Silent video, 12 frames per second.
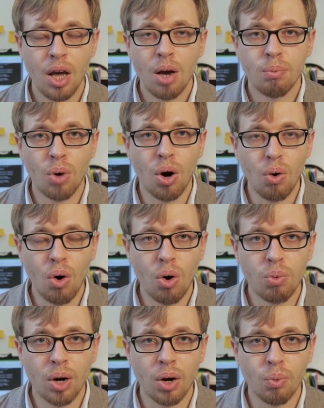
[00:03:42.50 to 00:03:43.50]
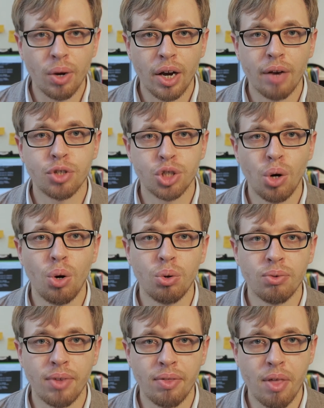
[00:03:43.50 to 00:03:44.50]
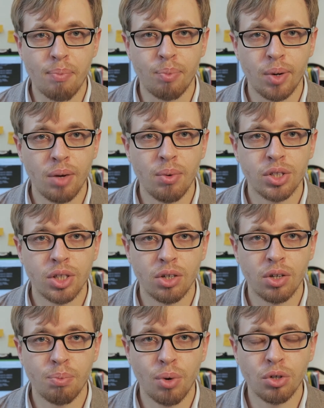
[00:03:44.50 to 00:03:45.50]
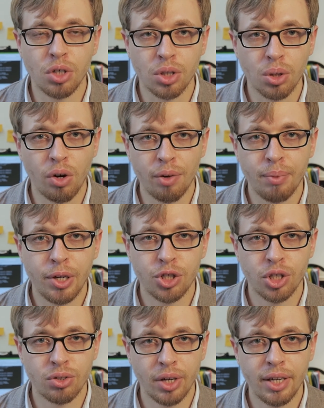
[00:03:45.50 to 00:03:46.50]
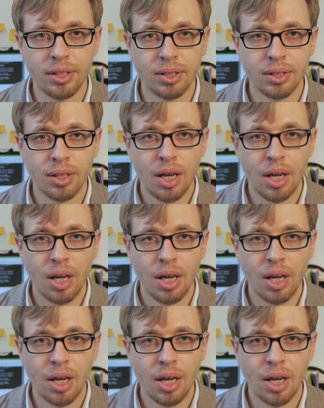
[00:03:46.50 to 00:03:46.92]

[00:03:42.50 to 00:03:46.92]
Moreover, we have shown that the previously reported low emission rates